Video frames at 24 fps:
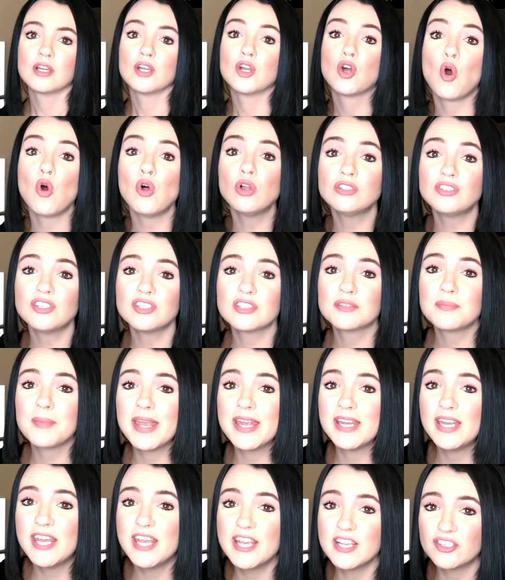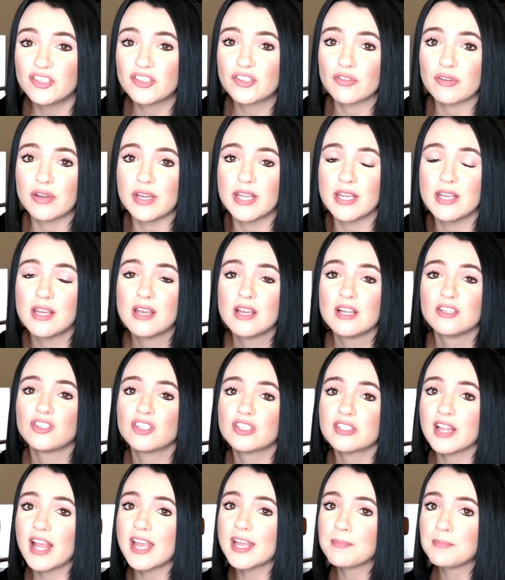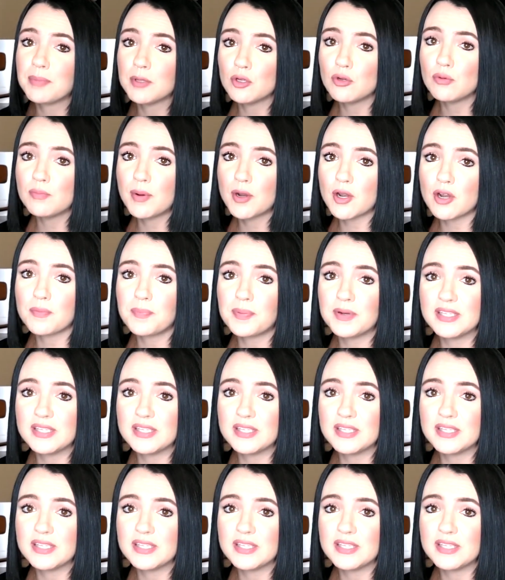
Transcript: Gold just made history. Just like Bloomberg